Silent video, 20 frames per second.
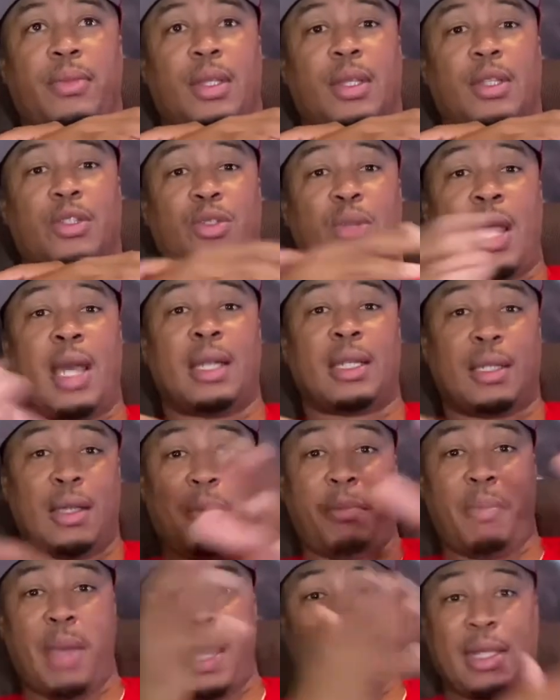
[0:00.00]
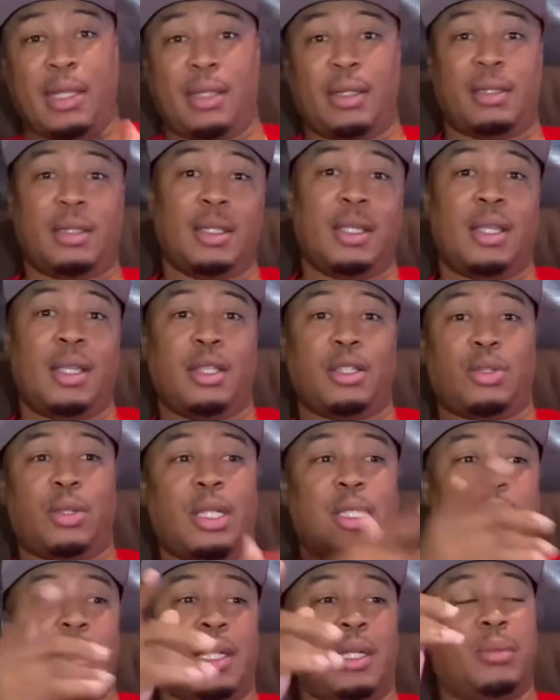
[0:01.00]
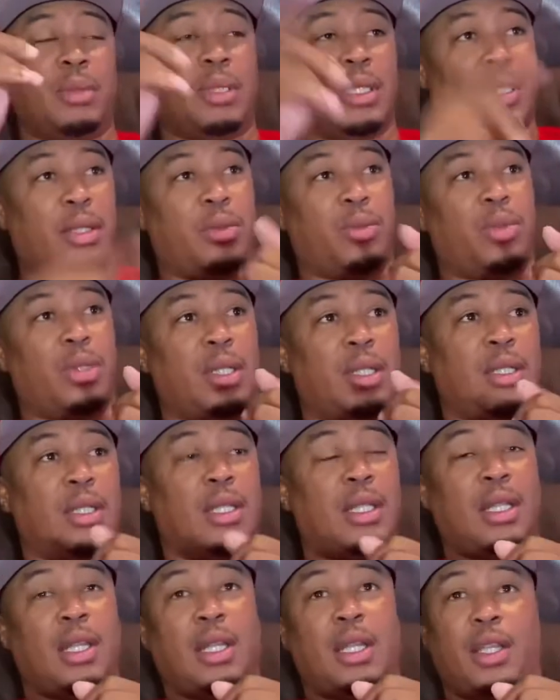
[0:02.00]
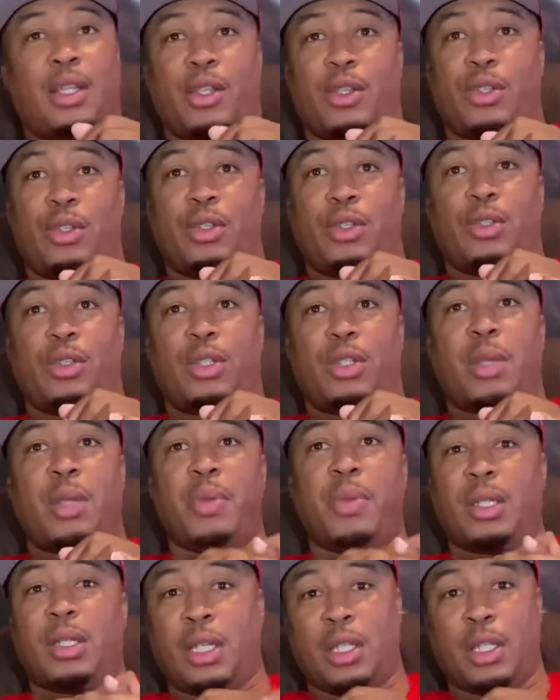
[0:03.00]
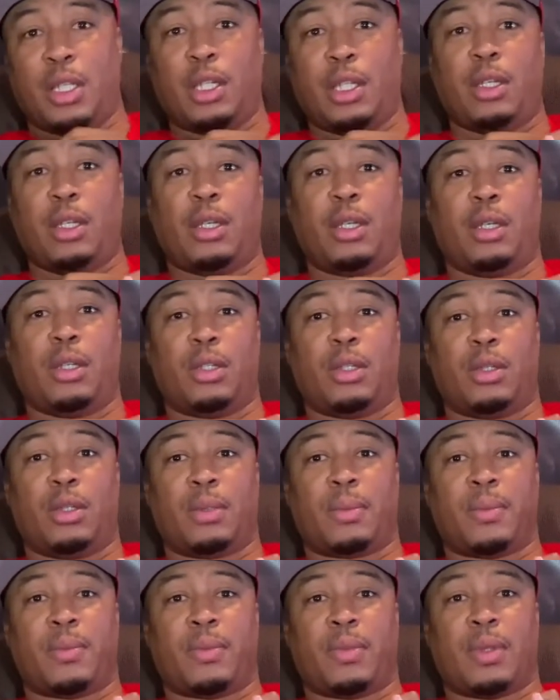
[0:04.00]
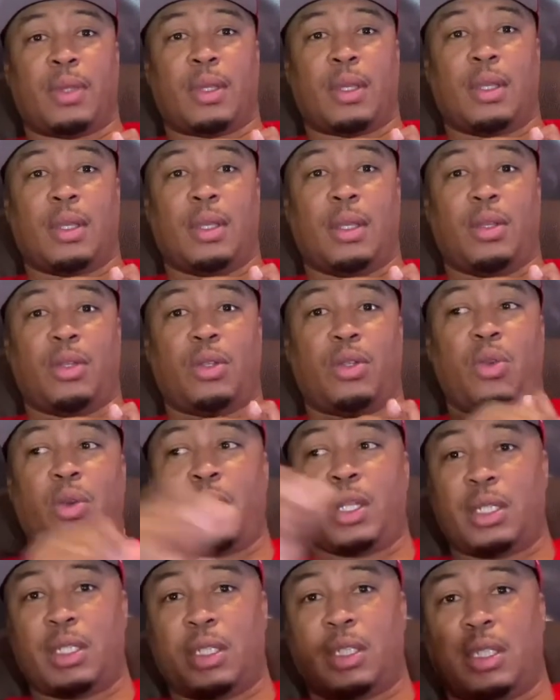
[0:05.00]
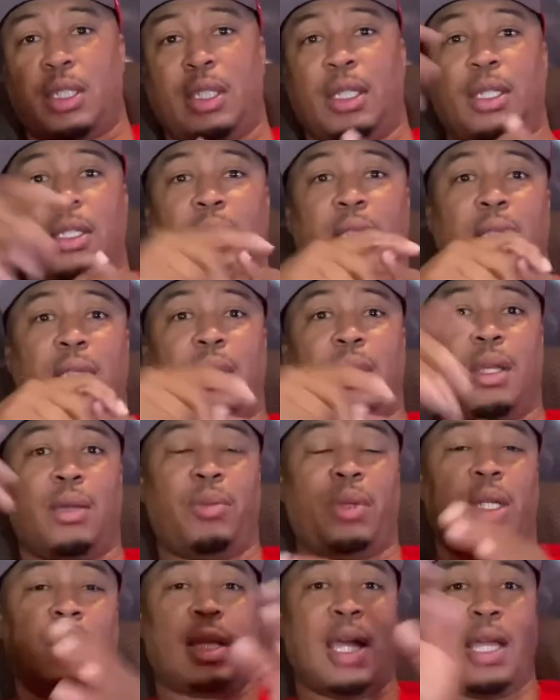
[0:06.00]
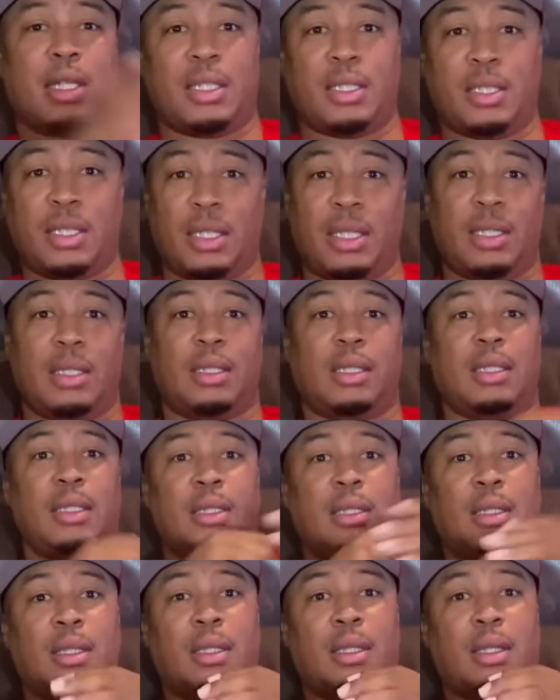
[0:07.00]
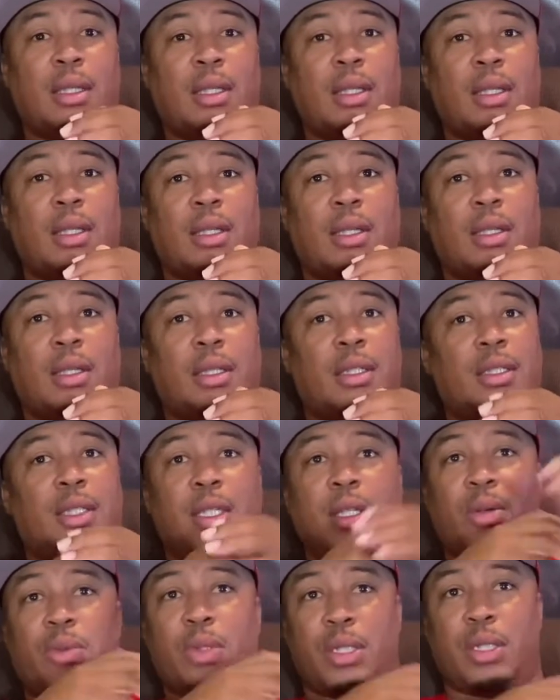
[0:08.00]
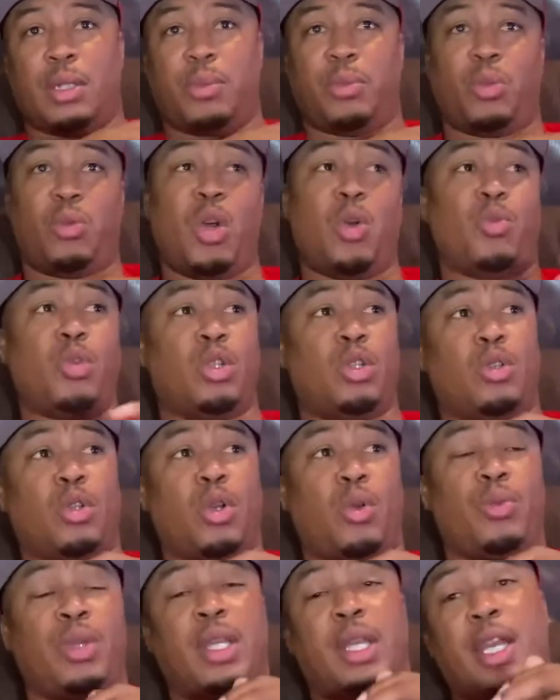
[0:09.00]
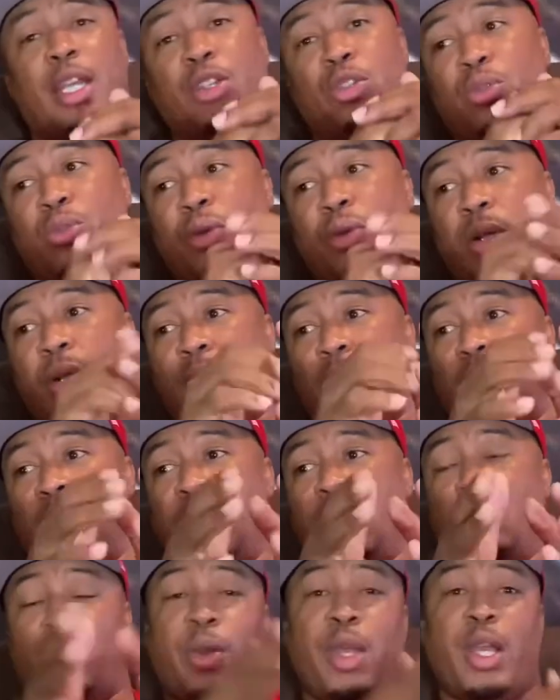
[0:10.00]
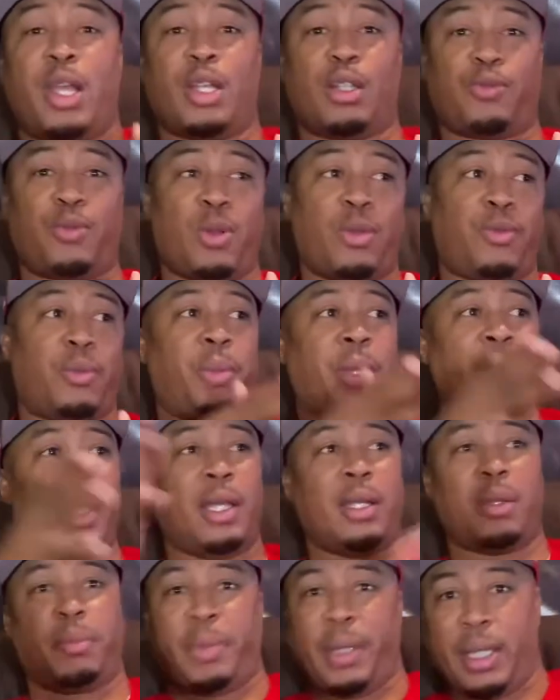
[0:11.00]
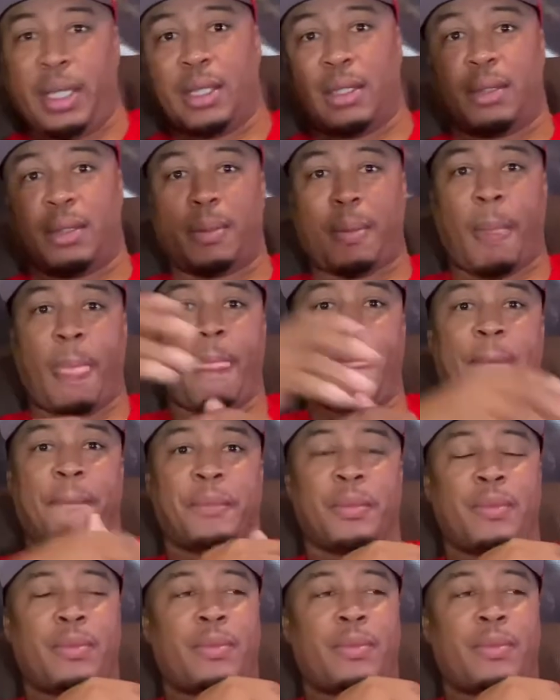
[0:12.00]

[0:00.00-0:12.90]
trying to come back here. So they telling me that, well, give me another year, go and get your GED. And when I got the GED, they still won't ship me. Well, we can't do a transfer from pen to pen.